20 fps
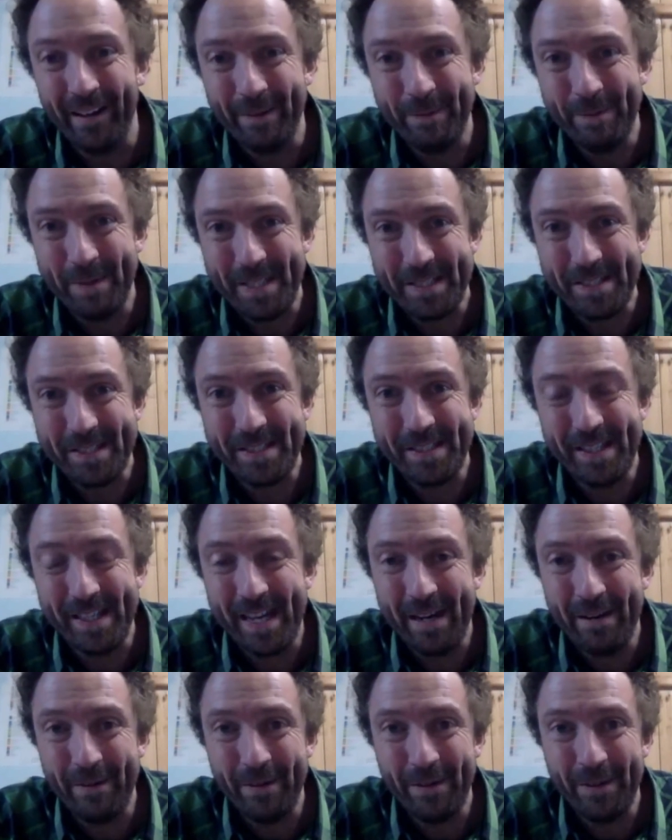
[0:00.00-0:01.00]
when you stood
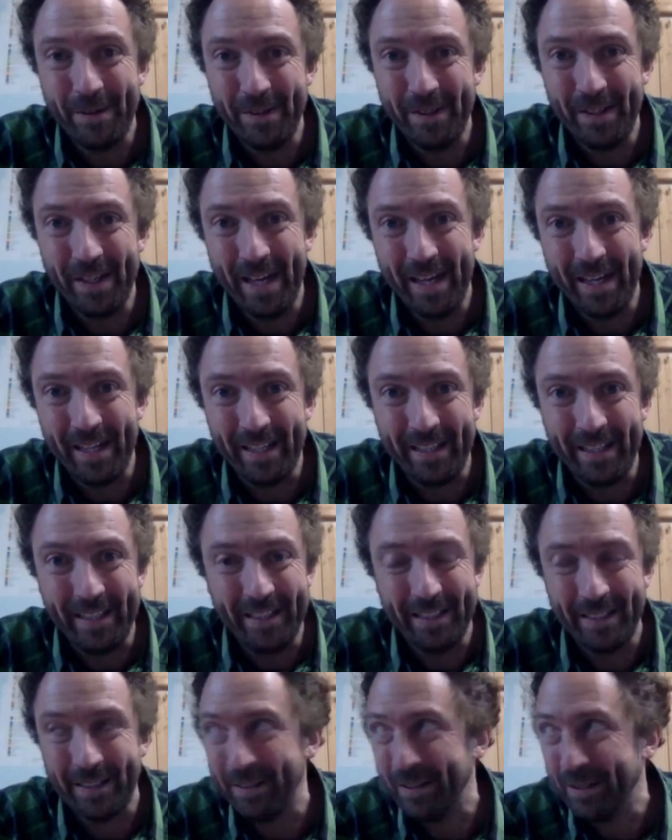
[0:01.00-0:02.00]
out on
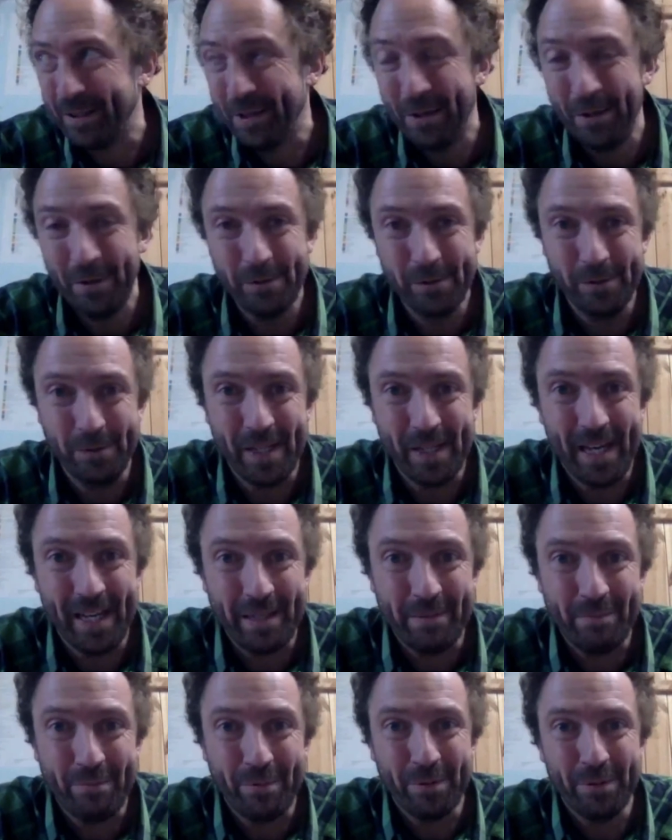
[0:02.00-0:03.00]
a cold
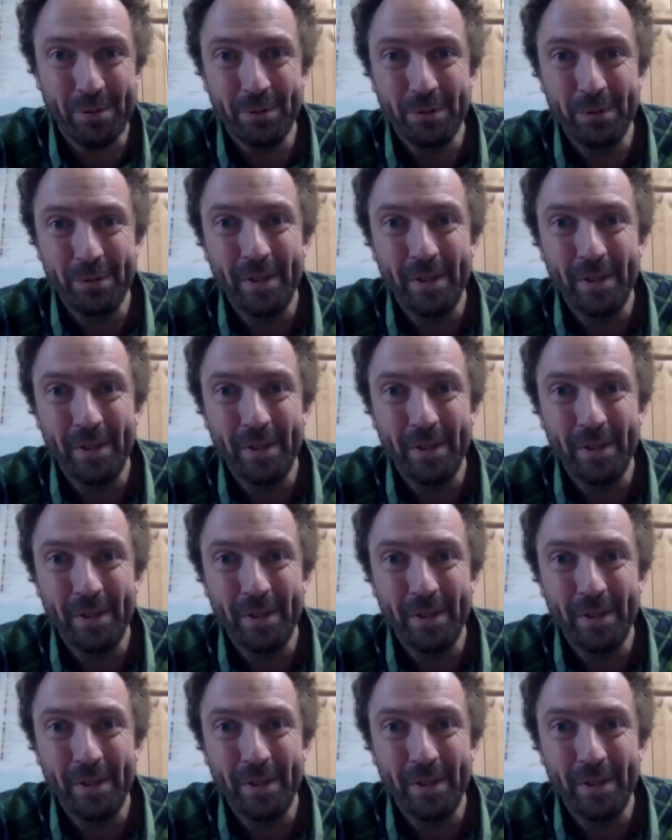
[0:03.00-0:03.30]
April